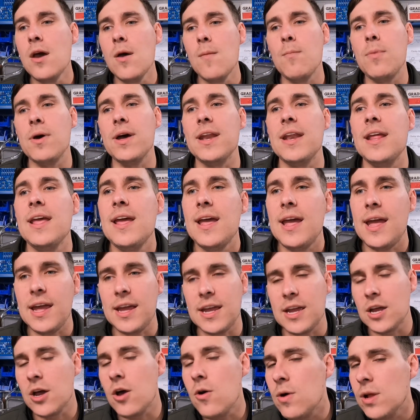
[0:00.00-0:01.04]
But it
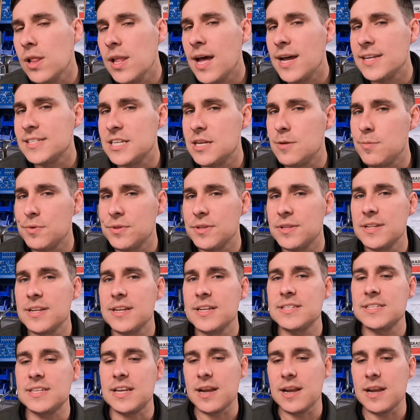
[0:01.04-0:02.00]
can go a lot deeper than this,